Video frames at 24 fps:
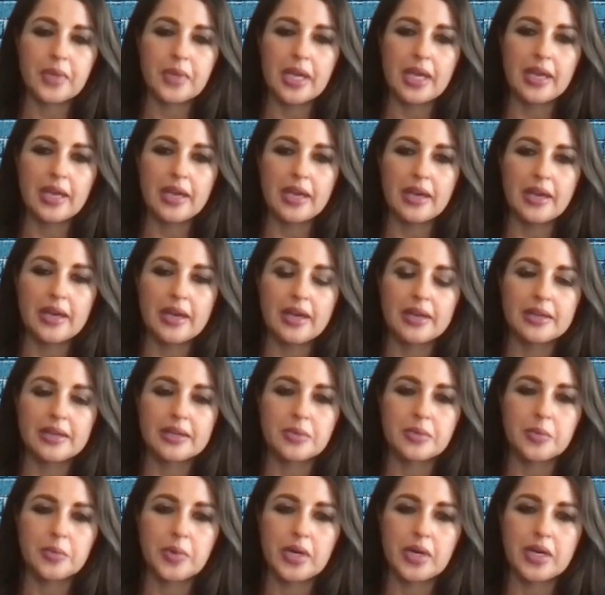
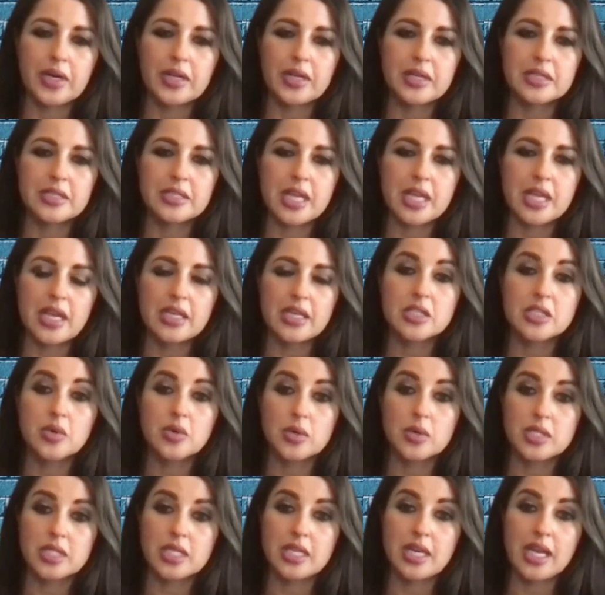and was a
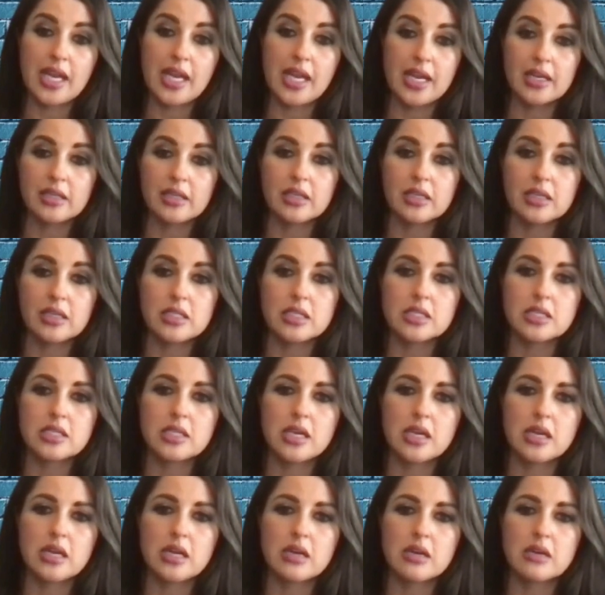sourcing analyst
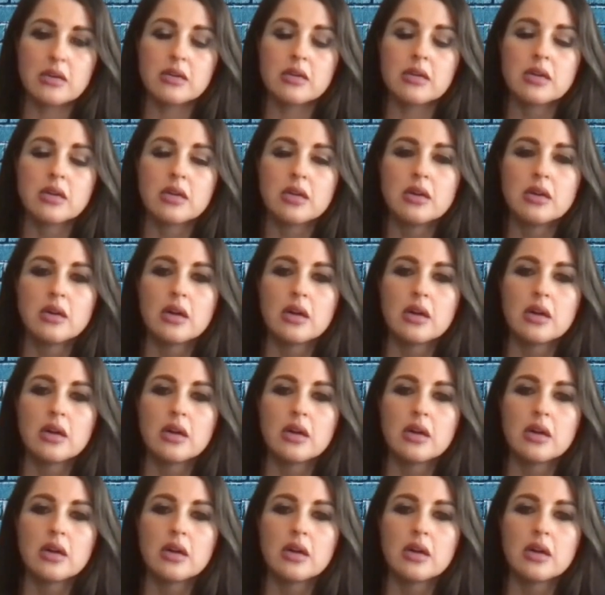there,